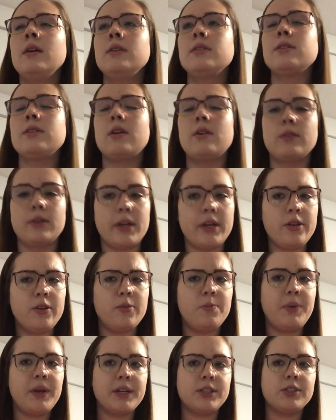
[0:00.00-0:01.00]
So, can you
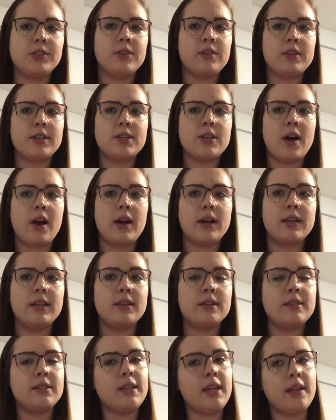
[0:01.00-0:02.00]
picture the dog in
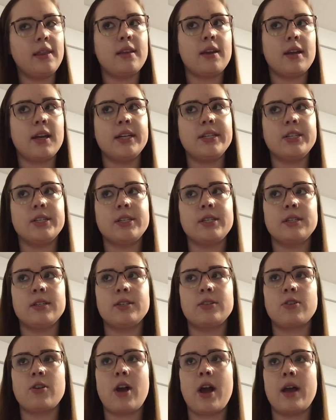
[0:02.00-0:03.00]
the scene that I just
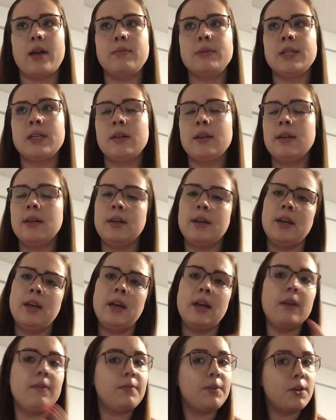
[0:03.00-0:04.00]
described?
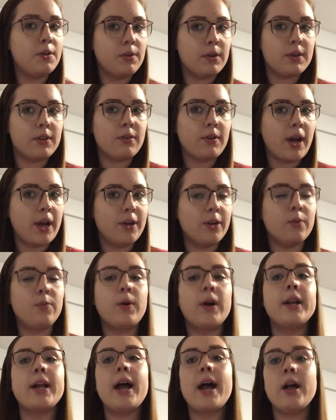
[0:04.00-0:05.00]
If you were the writer,
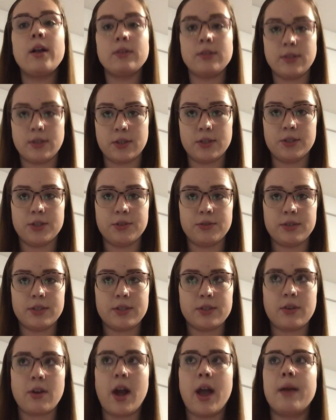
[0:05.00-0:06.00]
what else could you
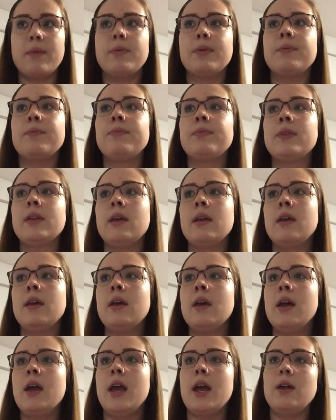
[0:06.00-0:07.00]
describe?
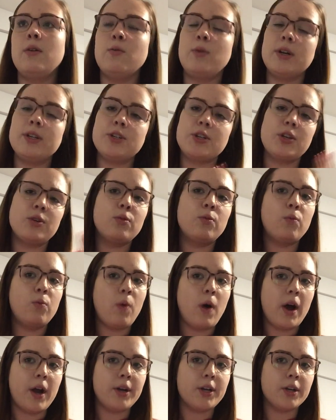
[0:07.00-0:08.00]
And what do you
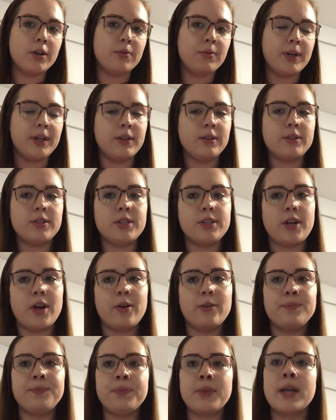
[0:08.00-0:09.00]
want your reader to
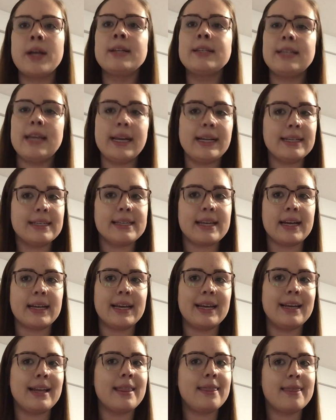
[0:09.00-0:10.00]
know? Take a
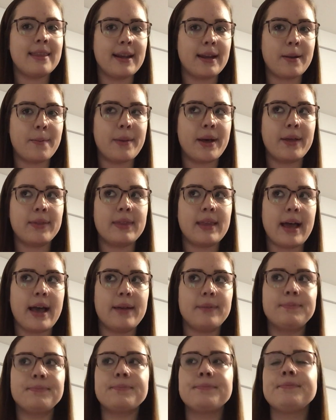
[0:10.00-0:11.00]
second and think about
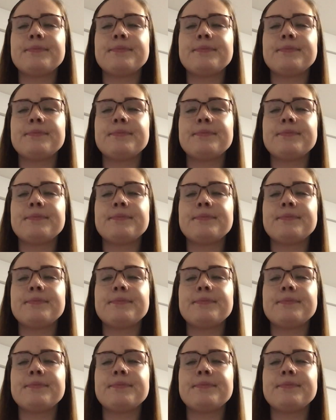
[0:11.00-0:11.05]
that.